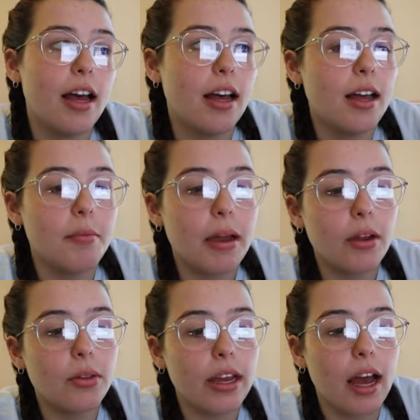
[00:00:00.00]
I
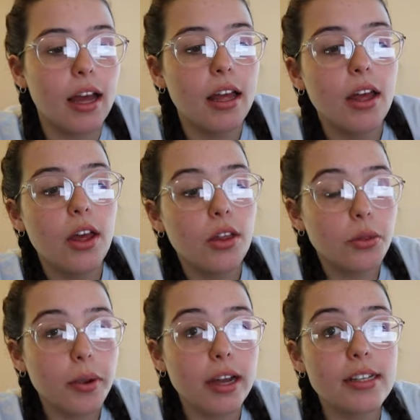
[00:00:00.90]
only got
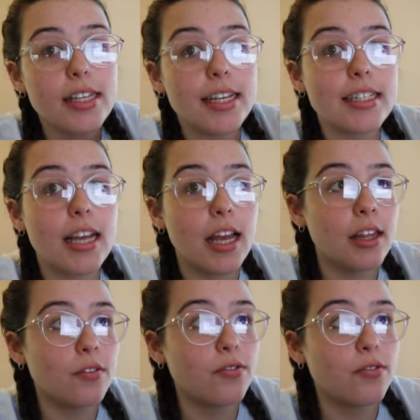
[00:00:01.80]
3 out of 6 and then